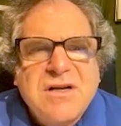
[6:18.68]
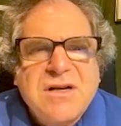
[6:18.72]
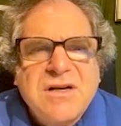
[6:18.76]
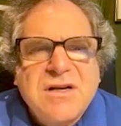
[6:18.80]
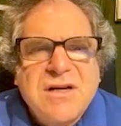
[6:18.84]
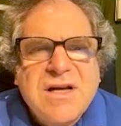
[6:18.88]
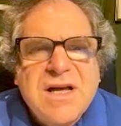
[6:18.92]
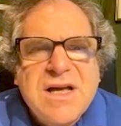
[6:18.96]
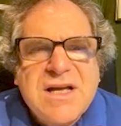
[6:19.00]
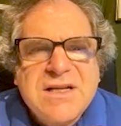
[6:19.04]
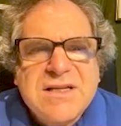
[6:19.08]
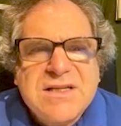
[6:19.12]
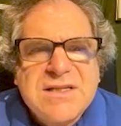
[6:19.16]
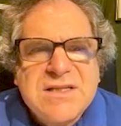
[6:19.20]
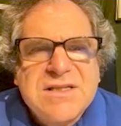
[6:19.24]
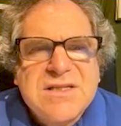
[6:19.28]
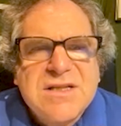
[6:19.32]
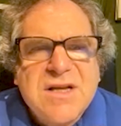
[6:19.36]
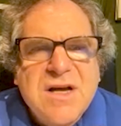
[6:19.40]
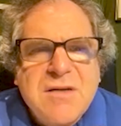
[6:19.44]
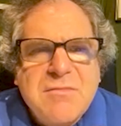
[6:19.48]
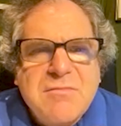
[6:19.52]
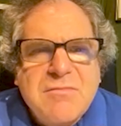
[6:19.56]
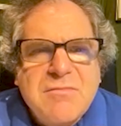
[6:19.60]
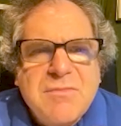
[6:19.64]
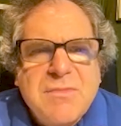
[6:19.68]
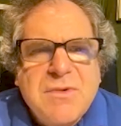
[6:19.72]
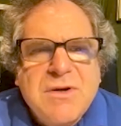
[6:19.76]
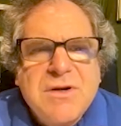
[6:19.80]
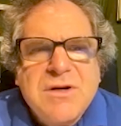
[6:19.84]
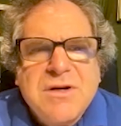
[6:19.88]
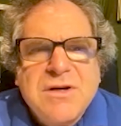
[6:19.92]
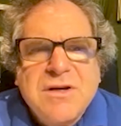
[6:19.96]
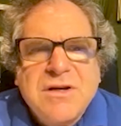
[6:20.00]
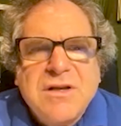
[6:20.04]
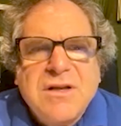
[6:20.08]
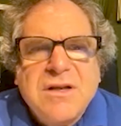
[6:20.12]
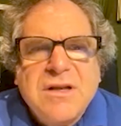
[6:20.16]
has some
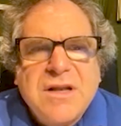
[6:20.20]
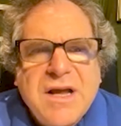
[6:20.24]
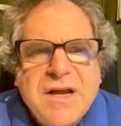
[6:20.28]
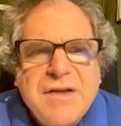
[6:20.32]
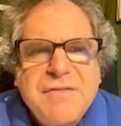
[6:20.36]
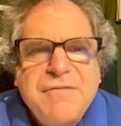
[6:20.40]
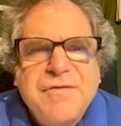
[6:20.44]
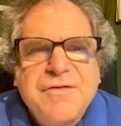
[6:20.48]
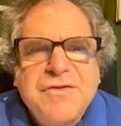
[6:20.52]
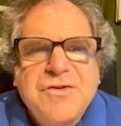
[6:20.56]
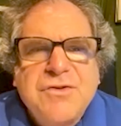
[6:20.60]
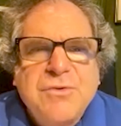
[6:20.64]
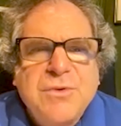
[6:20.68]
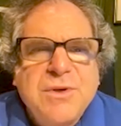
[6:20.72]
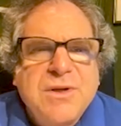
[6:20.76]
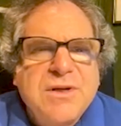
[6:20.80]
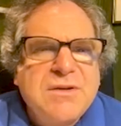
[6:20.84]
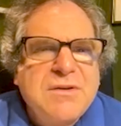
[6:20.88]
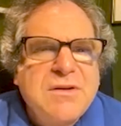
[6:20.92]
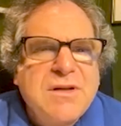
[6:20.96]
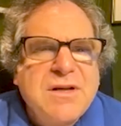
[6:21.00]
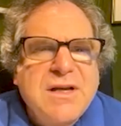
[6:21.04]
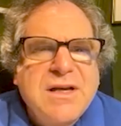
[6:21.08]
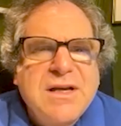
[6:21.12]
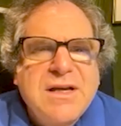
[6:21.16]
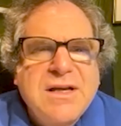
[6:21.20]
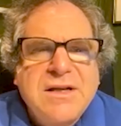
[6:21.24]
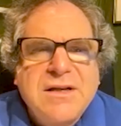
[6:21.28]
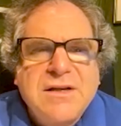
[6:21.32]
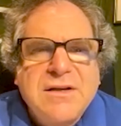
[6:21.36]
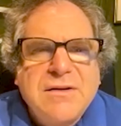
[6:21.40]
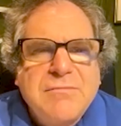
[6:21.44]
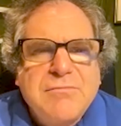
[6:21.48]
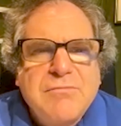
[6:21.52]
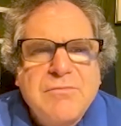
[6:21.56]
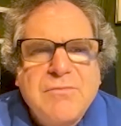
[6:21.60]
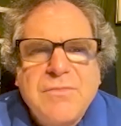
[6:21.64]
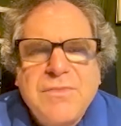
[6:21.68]
life to it,
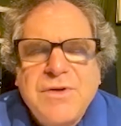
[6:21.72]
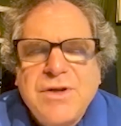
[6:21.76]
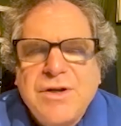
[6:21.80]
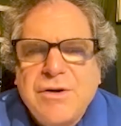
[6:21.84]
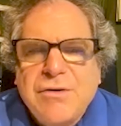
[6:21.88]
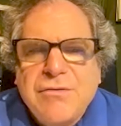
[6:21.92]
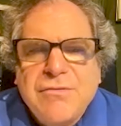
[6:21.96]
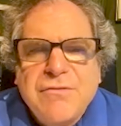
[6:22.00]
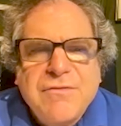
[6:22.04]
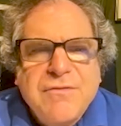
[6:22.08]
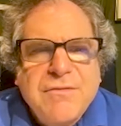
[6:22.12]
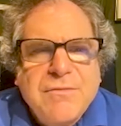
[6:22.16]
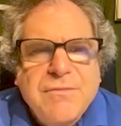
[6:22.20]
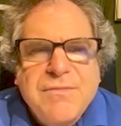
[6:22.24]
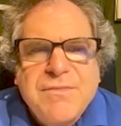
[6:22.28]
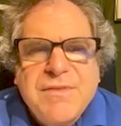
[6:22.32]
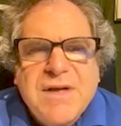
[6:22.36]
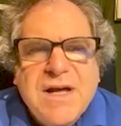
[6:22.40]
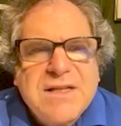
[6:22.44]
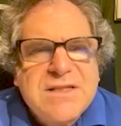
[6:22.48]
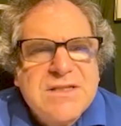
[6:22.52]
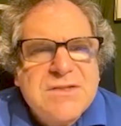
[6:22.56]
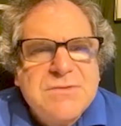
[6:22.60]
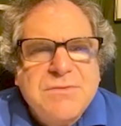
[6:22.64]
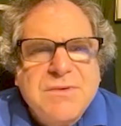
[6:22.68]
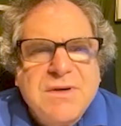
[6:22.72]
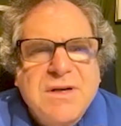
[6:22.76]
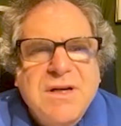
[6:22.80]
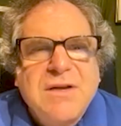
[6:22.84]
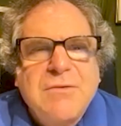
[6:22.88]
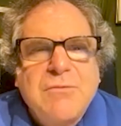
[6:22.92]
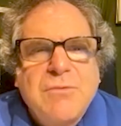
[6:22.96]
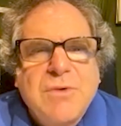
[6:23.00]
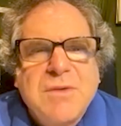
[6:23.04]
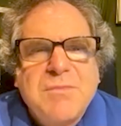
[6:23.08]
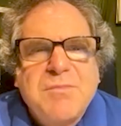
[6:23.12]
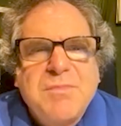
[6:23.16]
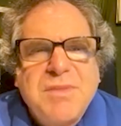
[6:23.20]
and that's really
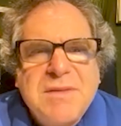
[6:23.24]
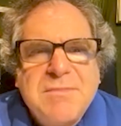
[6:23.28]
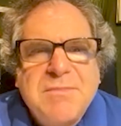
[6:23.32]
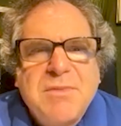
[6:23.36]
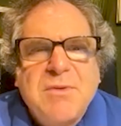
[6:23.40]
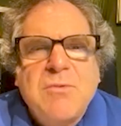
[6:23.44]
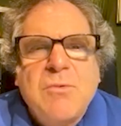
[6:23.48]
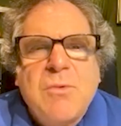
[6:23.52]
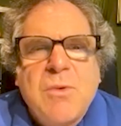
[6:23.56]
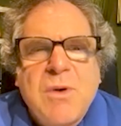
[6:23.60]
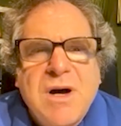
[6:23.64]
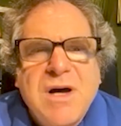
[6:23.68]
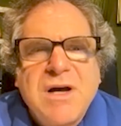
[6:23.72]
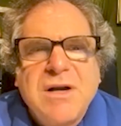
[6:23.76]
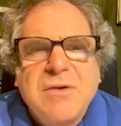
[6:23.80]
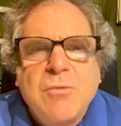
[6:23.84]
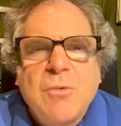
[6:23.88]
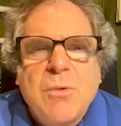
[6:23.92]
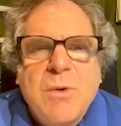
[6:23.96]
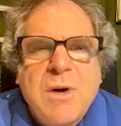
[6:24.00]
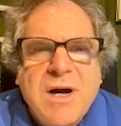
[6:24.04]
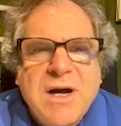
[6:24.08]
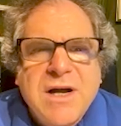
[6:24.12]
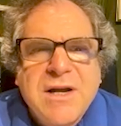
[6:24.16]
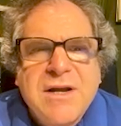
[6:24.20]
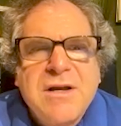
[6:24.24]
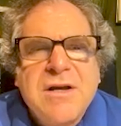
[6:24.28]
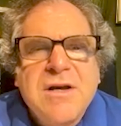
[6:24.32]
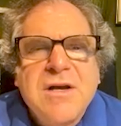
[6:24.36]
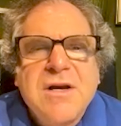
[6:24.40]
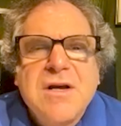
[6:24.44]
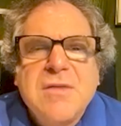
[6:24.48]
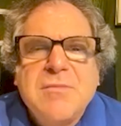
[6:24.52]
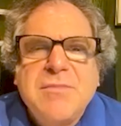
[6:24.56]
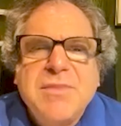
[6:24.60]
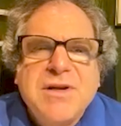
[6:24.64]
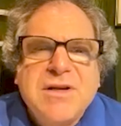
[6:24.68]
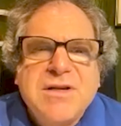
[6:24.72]
what people want. Why?
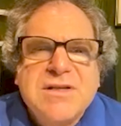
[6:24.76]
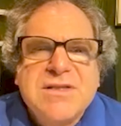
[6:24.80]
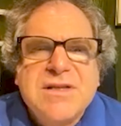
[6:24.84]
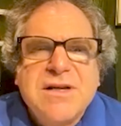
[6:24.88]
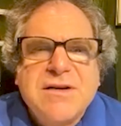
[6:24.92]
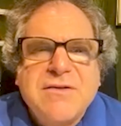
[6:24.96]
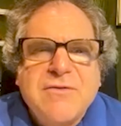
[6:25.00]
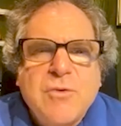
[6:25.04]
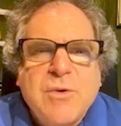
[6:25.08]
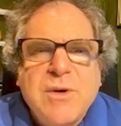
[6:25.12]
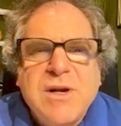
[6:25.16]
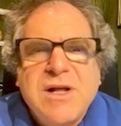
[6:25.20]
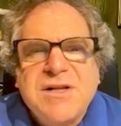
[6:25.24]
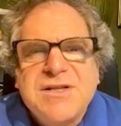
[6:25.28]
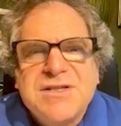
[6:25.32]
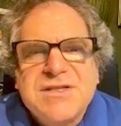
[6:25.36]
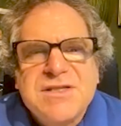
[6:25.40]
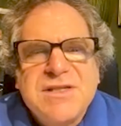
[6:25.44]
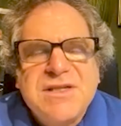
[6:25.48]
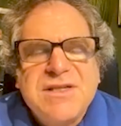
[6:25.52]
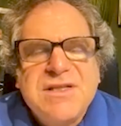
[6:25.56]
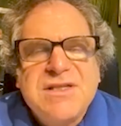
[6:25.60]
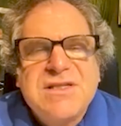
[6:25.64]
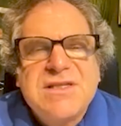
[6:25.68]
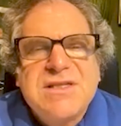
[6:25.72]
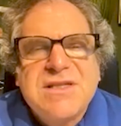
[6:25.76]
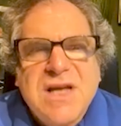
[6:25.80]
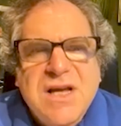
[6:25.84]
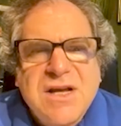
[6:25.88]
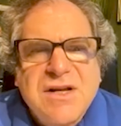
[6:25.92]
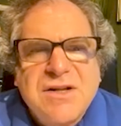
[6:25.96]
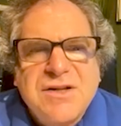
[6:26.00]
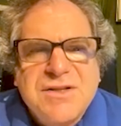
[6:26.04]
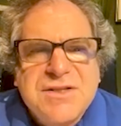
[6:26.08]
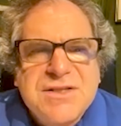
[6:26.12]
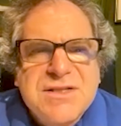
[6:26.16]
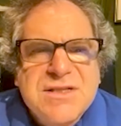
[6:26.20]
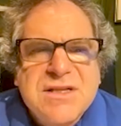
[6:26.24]
Because everyone else needs
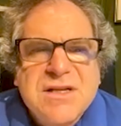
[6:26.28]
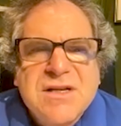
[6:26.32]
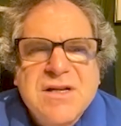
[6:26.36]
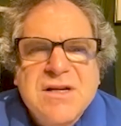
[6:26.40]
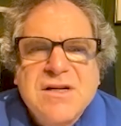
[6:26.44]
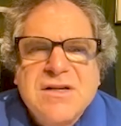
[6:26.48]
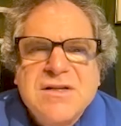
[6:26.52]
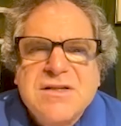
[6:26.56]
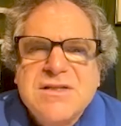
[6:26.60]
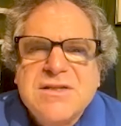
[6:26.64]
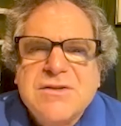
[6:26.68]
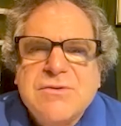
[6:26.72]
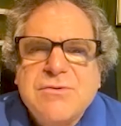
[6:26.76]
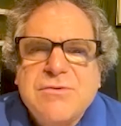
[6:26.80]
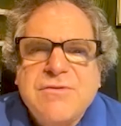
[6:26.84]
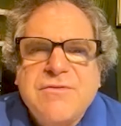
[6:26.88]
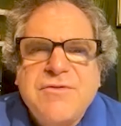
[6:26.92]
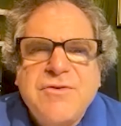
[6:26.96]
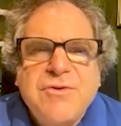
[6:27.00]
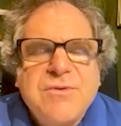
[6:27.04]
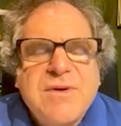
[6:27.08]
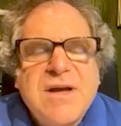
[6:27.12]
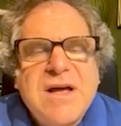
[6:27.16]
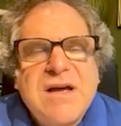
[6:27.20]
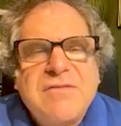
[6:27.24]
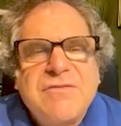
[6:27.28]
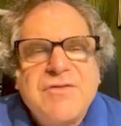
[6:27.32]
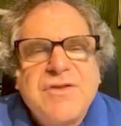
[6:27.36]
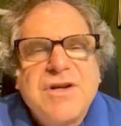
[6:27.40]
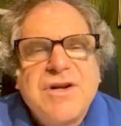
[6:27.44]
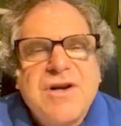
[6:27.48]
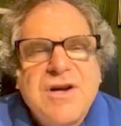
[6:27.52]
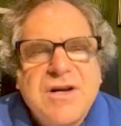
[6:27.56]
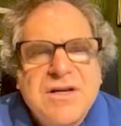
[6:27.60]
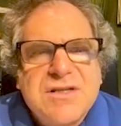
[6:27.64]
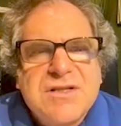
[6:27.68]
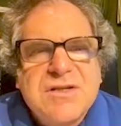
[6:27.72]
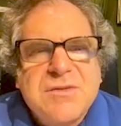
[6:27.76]
sales. So if you have the
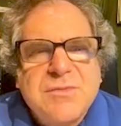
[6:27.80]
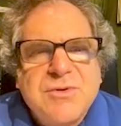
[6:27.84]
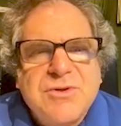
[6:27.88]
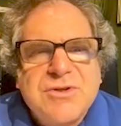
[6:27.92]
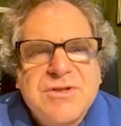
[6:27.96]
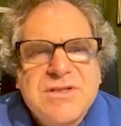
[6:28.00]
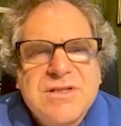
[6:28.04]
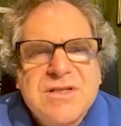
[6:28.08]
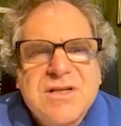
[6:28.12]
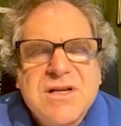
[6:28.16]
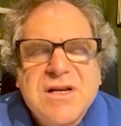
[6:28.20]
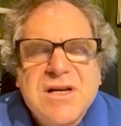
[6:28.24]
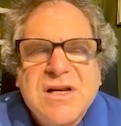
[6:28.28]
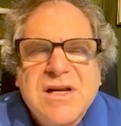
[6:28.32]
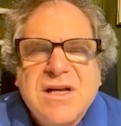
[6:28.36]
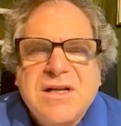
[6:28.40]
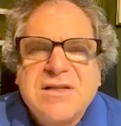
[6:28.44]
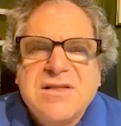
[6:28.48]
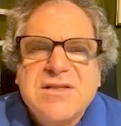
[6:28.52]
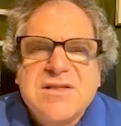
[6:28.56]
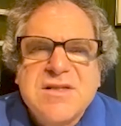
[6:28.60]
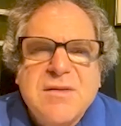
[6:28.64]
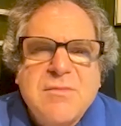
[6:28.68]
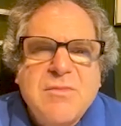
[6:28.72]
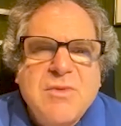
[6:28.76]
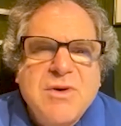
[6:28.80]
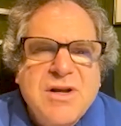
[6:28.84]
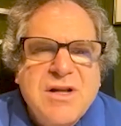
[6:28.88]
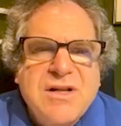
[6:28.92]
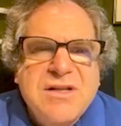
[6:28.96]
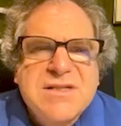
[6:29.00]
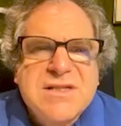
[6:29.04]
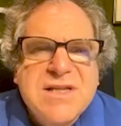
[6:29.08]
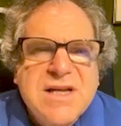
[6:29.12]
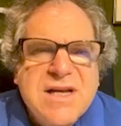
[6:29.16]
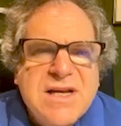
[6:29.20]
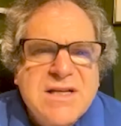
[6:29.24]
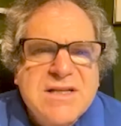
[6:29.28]
customers and someone
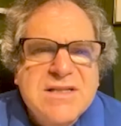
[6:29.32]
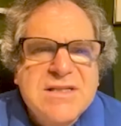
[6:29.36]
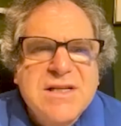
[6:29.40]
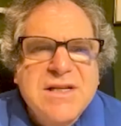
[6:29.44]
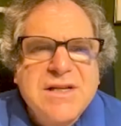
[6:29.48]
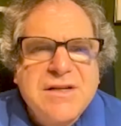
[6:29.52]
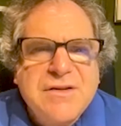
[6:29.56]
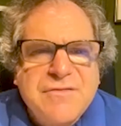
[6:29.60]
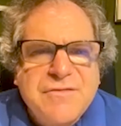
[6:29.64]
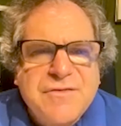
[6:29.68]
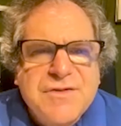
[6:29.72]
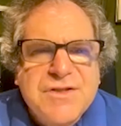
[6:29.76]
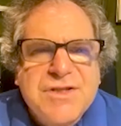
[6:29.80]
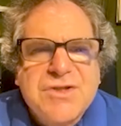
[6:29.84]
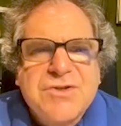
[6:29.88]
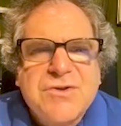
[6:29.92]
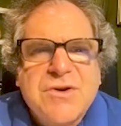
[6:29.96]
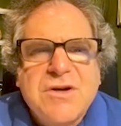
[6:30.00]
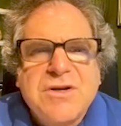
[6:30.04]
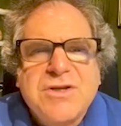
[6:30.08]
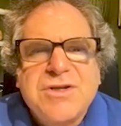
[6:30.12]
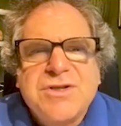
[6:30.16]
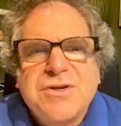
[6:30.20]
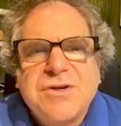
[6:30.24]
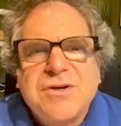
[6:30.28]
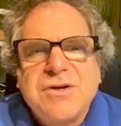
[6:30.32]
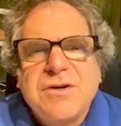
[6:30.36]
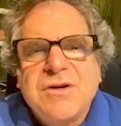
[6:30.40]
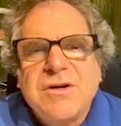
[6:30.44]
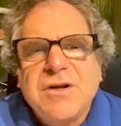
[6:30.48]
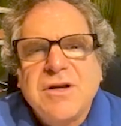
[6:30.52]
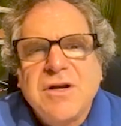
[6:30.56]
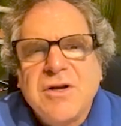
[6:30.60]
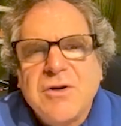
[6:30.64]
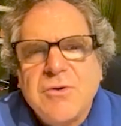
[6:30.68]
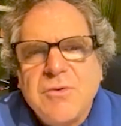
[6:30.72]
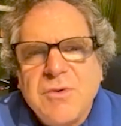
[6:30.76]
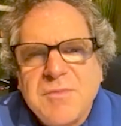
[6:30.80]
else has infrastructure,
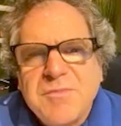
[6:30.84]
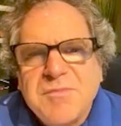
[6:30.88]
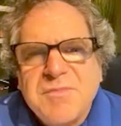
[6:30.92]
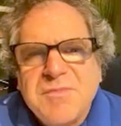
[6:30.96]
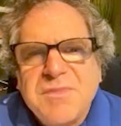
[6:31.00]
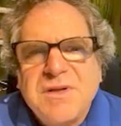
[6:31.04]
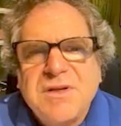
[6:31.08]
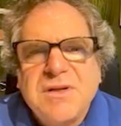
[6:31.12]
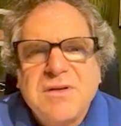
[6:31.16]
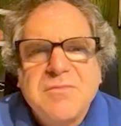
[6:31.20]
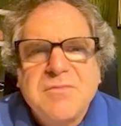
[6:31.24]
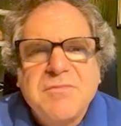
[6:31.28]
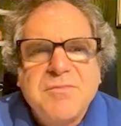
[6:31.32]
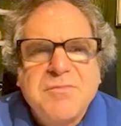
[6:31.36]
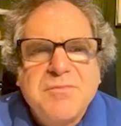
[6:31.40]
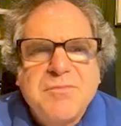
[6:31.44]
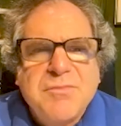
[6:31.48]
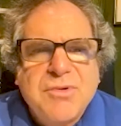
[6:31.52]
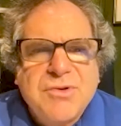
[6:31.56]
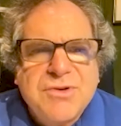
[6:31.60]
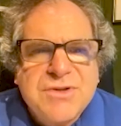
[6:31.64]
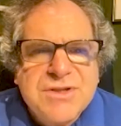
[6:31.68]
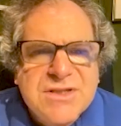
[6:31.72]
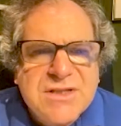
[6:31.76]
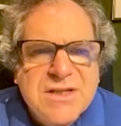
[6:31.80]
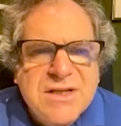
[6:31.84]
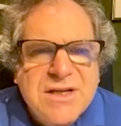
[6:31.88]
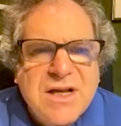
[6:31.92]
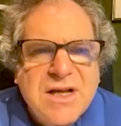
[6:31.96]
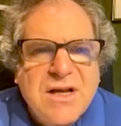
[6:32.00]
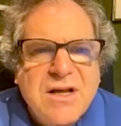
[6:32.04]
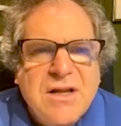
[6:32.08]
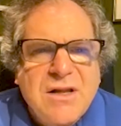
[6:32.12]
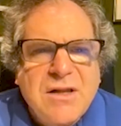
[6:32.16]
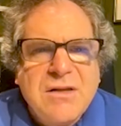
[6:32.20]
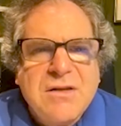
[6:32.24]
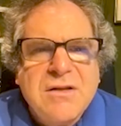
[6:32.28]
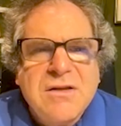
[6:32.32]
equipment,
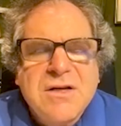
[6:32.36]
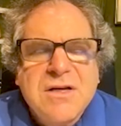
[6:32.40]
personnel,